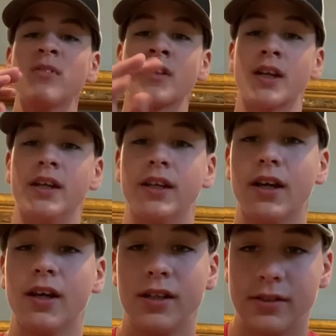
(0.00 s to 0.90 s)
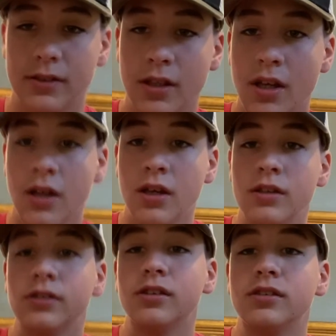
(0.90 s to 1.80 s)
Hey guys,
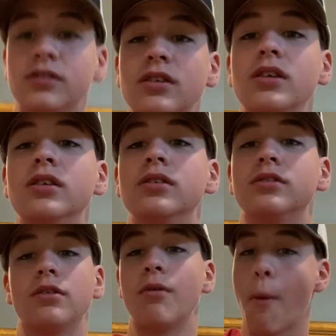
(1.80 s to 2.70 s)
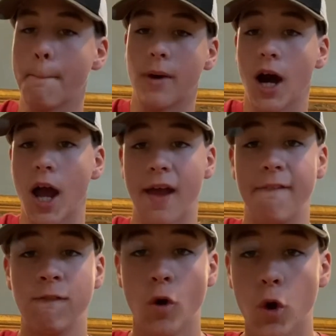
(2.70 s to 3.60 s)
this is my
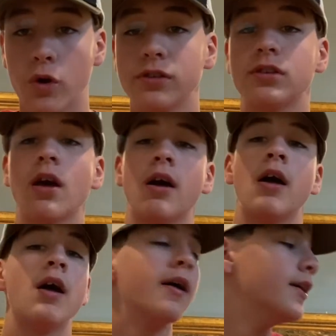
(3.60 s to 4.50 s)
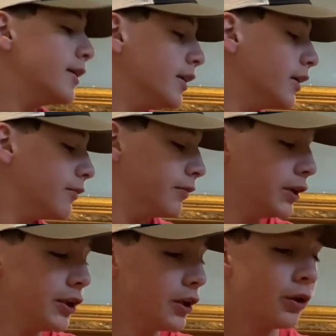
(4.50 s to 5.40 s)
first
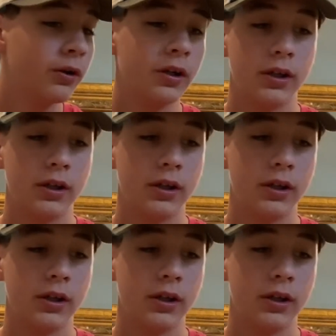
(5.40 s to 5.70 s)
video.